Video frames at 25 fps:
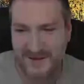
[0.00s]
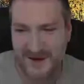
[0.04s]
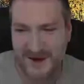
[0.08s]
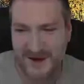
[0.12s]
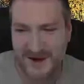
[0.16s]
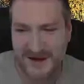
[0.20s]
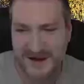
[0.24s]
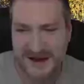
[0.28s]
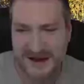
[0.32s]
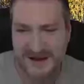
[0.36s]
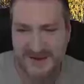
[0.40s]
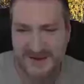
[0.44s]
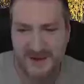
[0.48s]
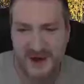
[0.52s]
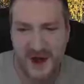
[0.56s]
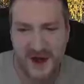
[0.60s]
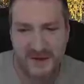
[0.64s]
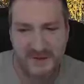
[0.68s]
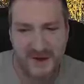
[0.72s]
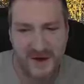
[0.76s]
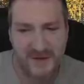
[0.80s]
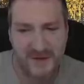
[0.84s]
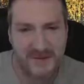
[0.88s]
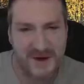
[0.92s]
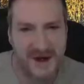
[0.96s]
My apologies for
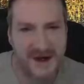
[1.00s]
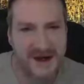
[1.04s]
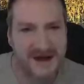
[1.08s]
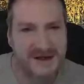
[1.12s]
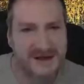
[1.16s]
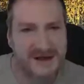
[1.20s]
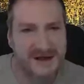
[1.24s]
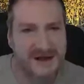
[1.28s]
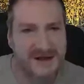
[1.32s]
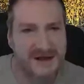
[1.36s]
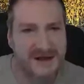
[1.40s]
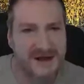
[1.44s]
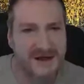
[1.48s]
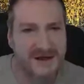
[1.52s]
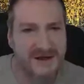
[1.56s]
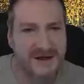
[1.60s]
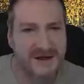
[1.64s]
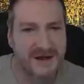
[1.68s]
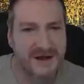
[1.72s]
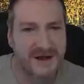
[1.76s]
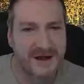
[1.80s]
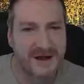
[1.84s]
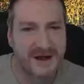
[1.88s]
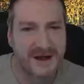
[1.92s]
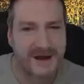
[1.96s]
Nightbot being such
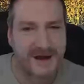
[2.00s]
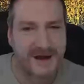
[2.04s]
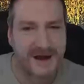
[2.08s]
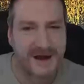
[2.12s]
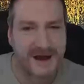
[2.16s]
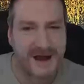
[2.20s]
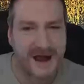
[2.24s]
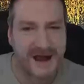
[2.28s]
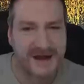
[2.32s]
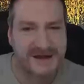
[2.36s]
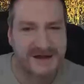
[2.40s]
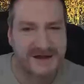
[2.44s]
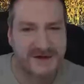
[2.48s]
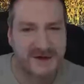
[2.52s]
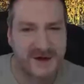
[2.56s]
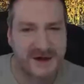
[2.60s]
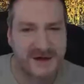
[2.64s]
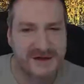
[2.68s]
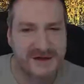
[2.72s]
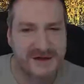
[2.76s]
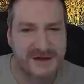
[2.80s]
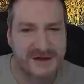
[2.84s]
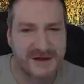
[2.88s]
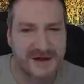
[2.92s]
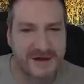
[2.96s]
a, a
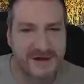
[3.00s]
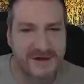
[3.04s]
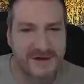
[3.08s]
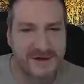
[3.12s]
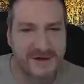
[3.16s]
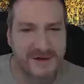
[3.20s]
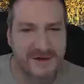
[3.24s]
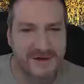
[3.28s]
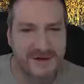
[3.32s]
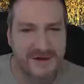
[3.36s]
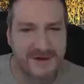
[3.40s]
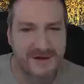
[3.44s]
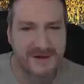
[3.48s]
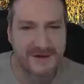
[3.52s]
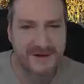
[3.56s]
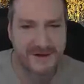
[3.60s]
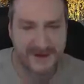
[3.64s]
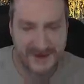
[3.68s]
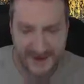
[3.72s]
strict little